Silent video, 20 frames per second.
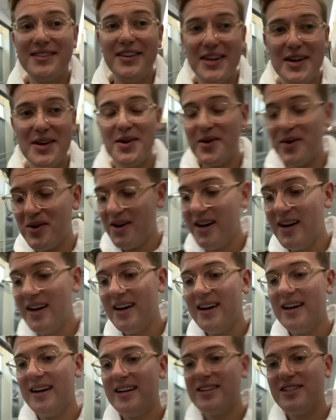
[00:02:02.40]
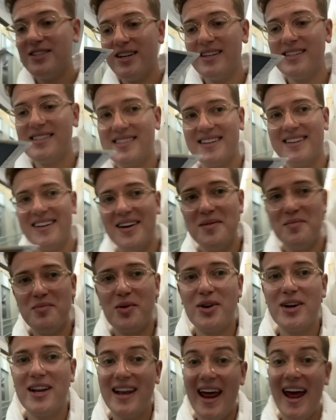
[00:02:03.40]
video. Just
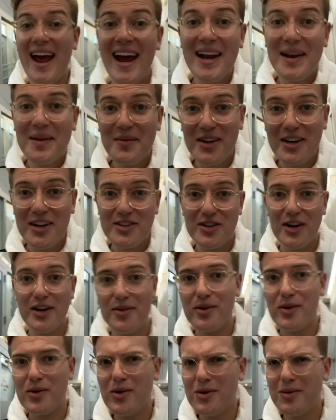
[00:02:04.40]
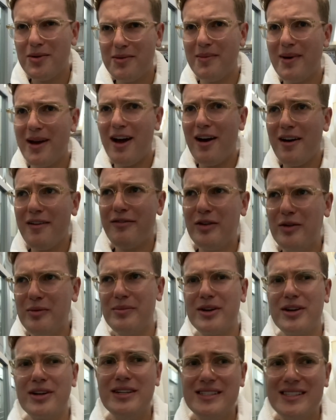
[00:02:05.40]
boarded, and I'm gonna try to record with my iPhone
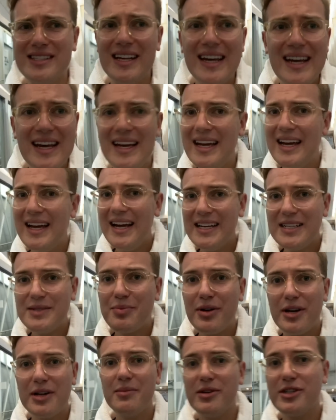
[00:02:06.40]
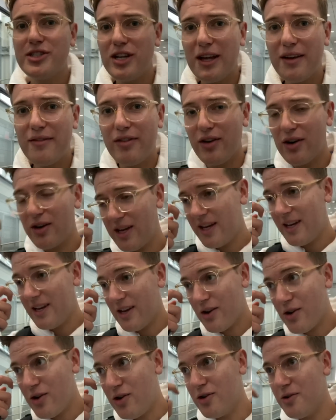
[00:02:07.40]
because it's pretty much like vlogging in
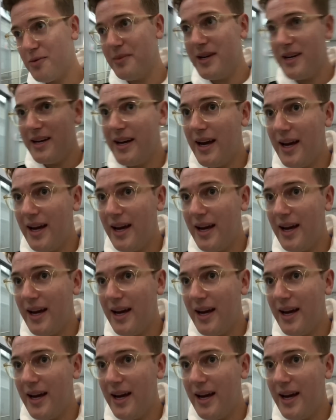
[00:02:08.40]
economy,